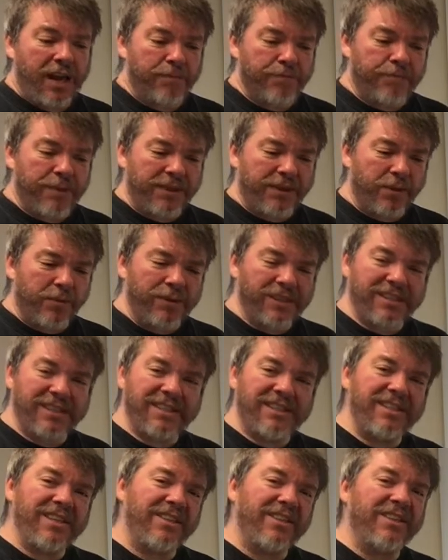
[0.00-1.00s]
But there was
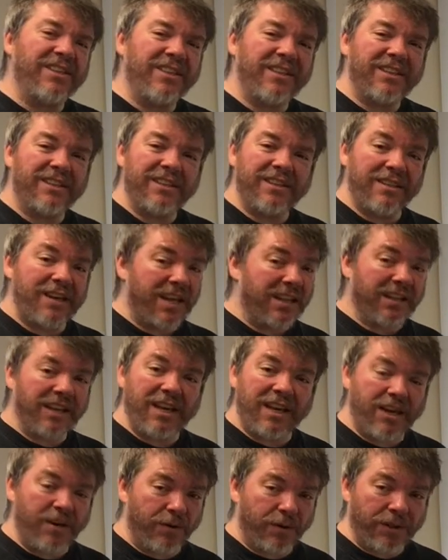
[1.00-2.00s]
still nothing
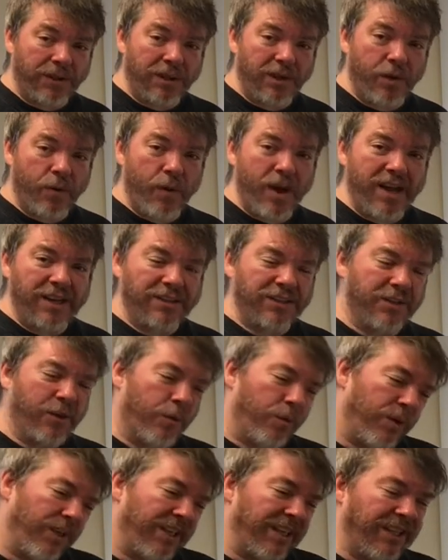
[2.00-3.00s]
here in the US, so
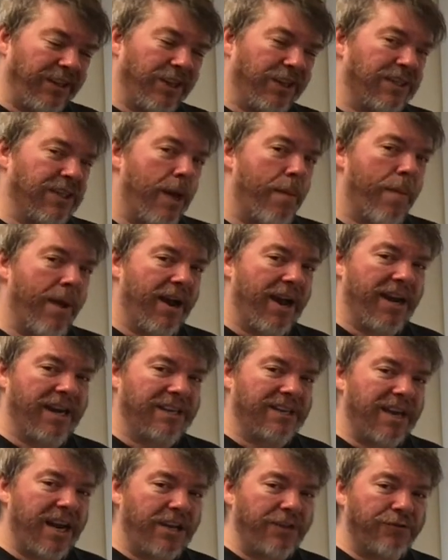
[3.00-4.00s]
really the only time I got a
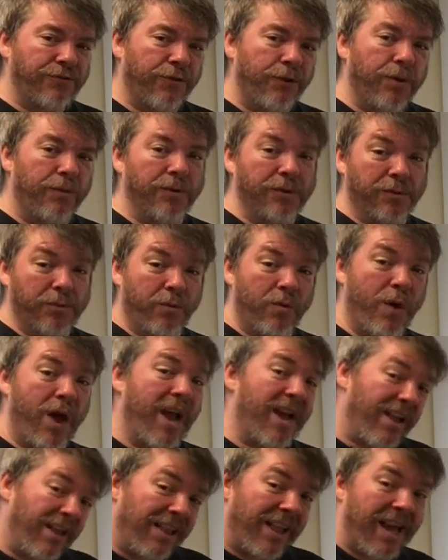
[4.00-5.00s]
taste for it was
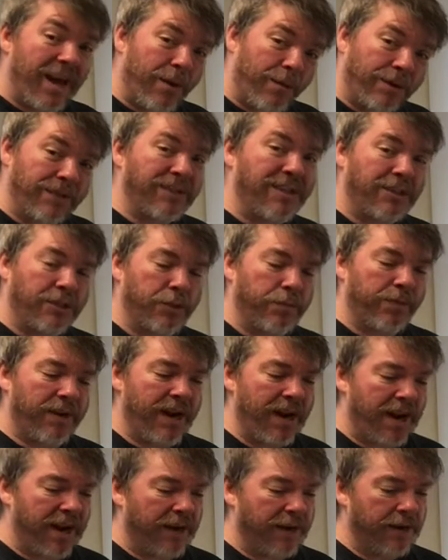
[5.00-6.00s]
while I was in
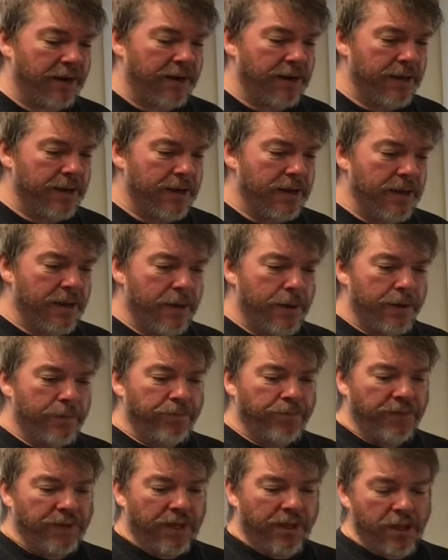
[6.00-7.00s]
Japan.
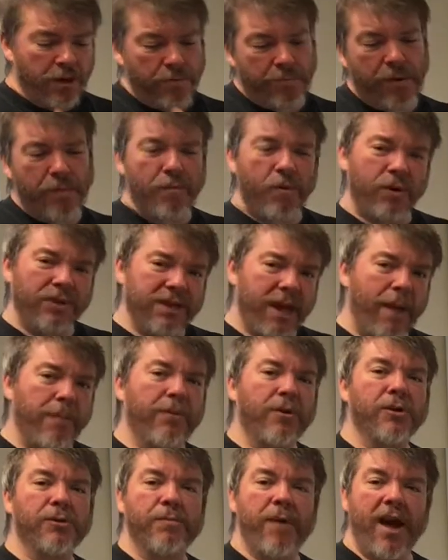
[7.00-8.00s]
A little bit more time
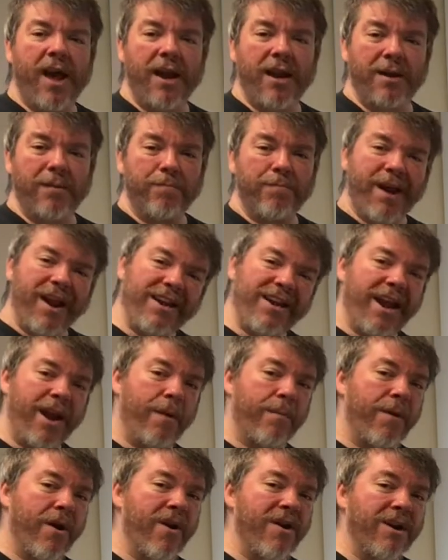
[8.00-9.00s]
goes by and Bandai
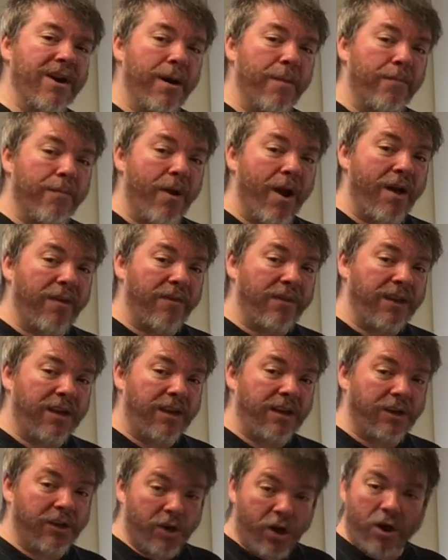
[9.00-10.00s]
America brought
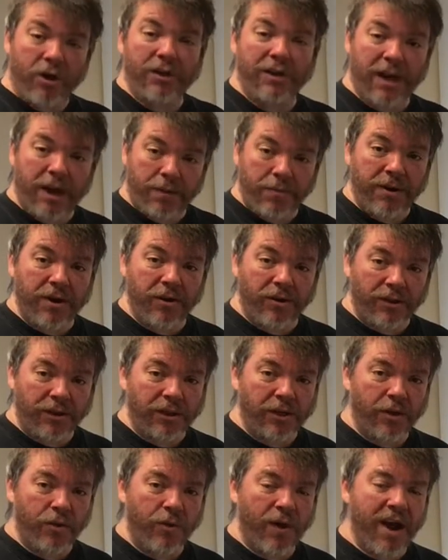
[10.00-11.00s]
the card game here to
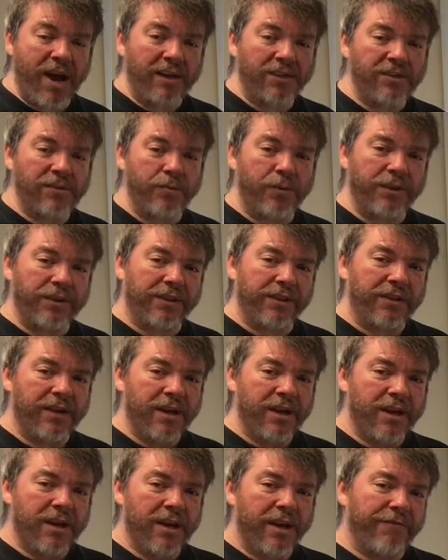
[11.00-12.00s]
the US with
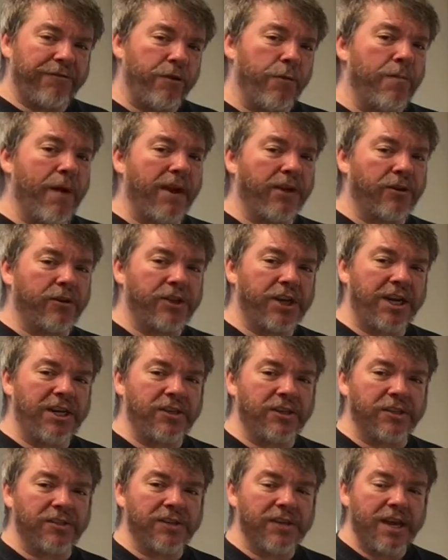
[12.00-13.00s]
a few minor
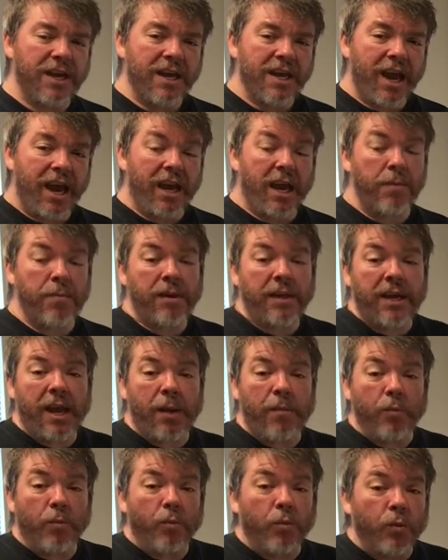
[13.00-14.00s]
changes, and I
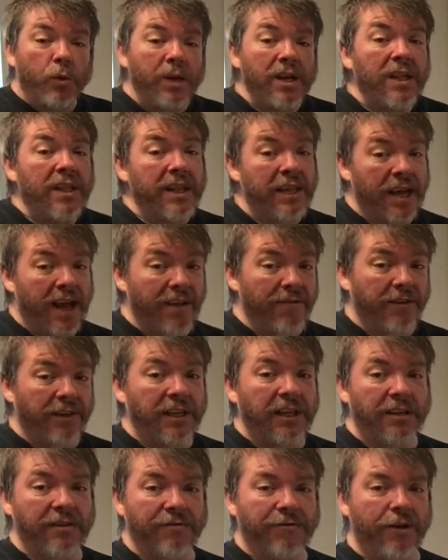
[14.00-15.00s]
became really
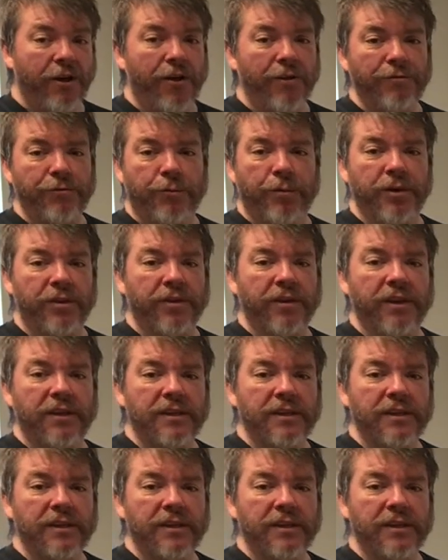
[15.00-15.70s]
heavily involved with it.